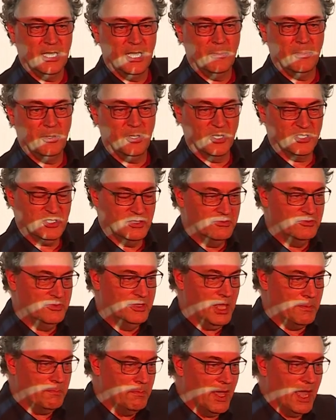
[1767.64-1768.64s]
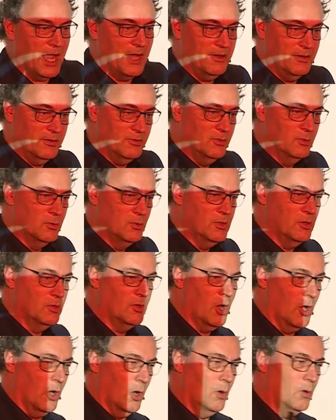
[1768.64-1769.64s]
Because DeepMind, Google
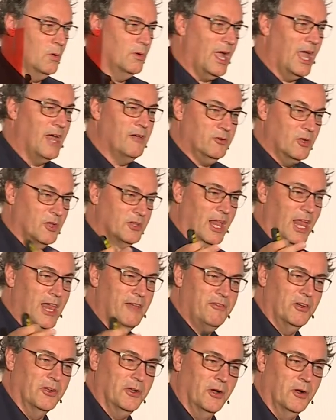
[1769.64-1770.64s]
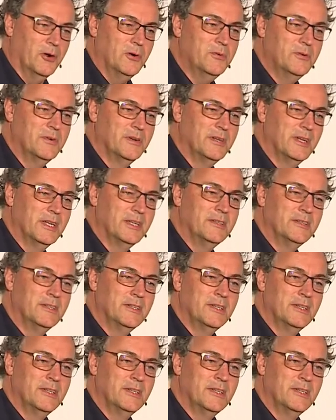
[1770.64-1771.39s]
Go, called AlphaGo, right,